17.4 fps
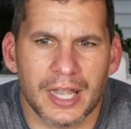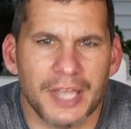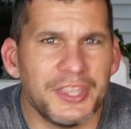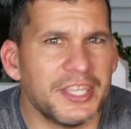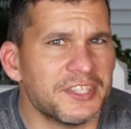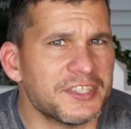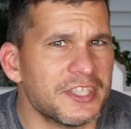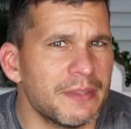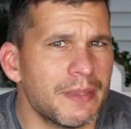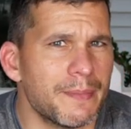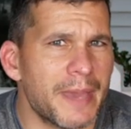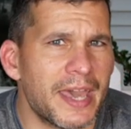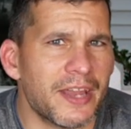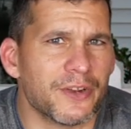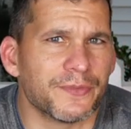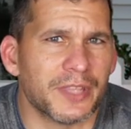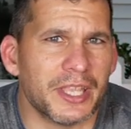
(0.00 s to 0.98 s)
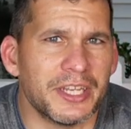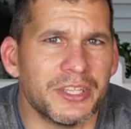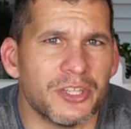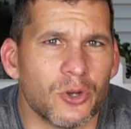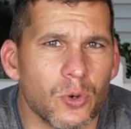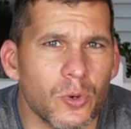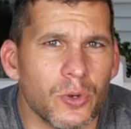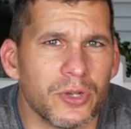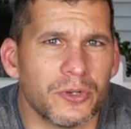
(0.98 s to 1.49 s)
I think it's gonna be a matter of letting
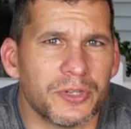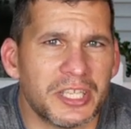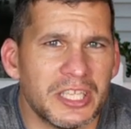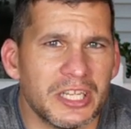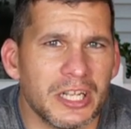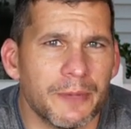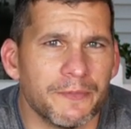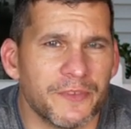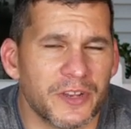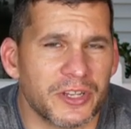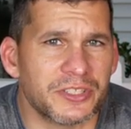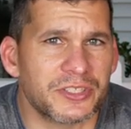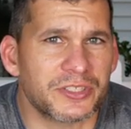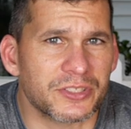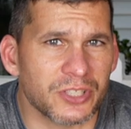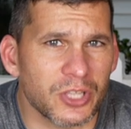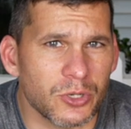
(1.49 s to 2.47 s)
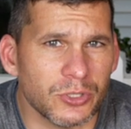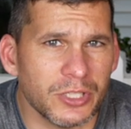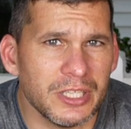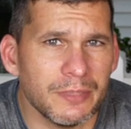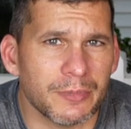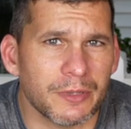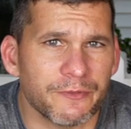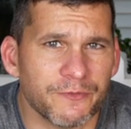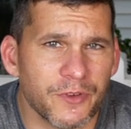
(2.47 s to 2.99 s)
the oil heat up very slowly
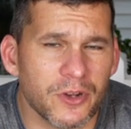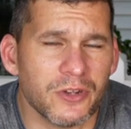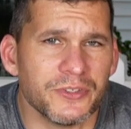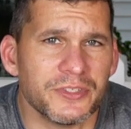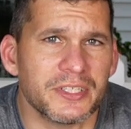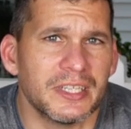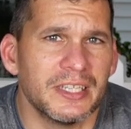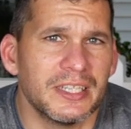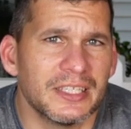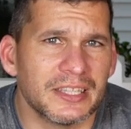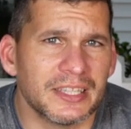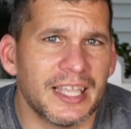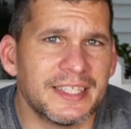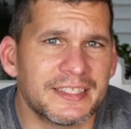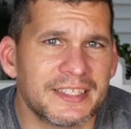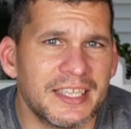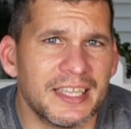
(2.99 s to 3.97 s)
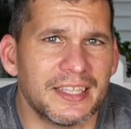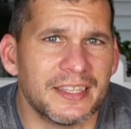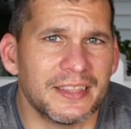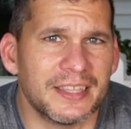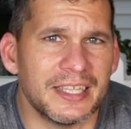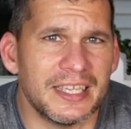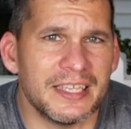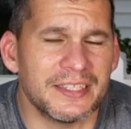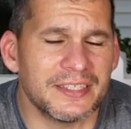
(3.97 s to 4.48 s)
but first let's get
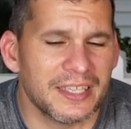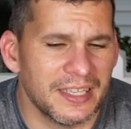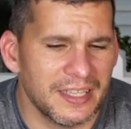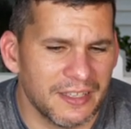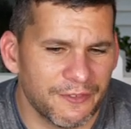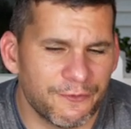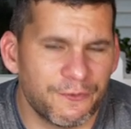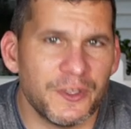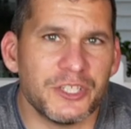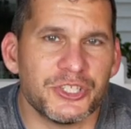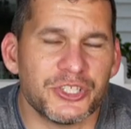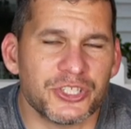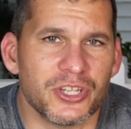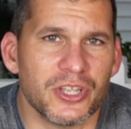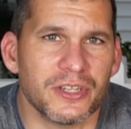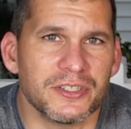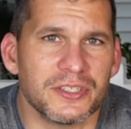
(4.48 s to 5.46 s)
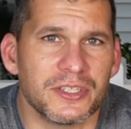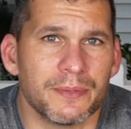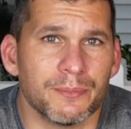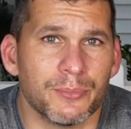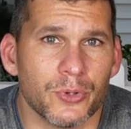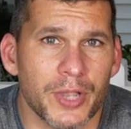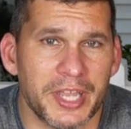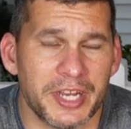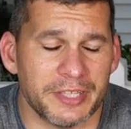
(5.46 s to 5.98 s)
these fish chunks
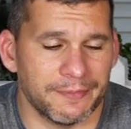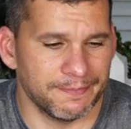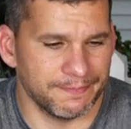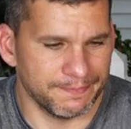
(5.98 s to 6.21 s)
breaded.